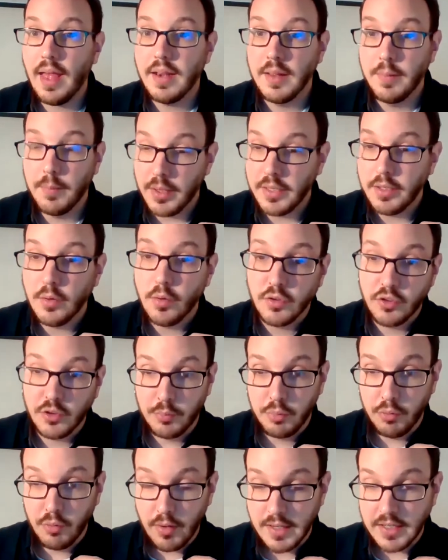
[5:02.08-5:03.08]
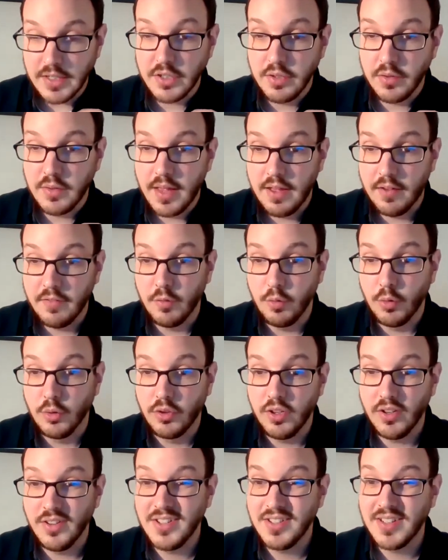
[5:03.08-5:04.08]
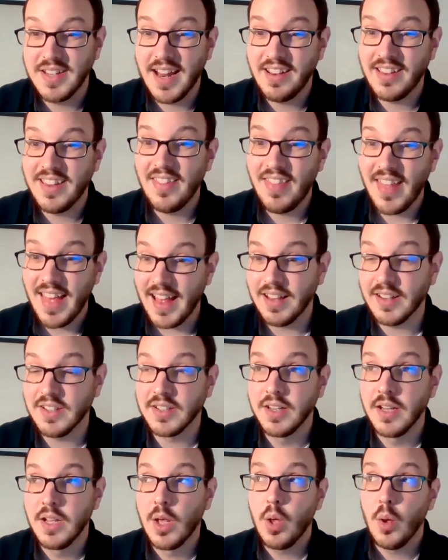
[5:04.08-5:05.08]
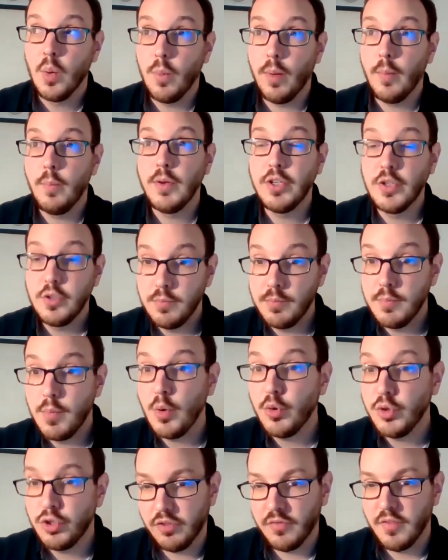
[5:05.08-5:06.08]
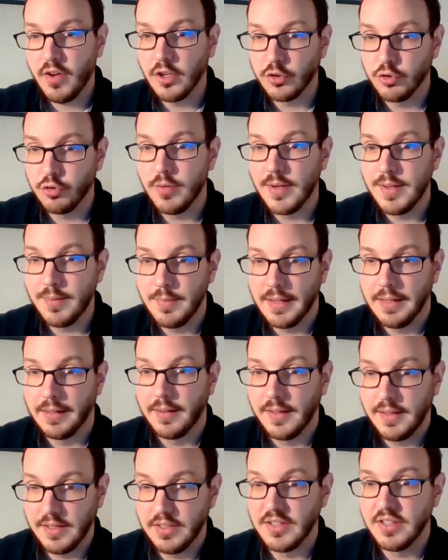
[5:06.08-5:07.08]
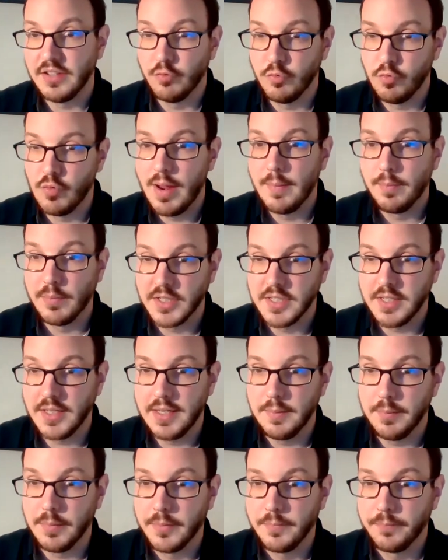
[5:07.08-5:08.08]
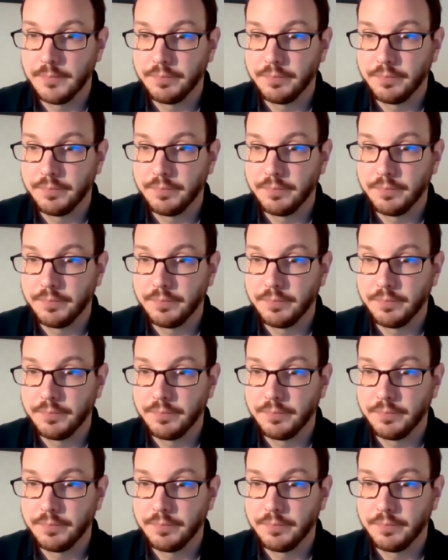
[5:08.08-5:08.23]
And it might not surprise you, therefore, to understand that that's when we do most of our dreaming, is in REM sleep.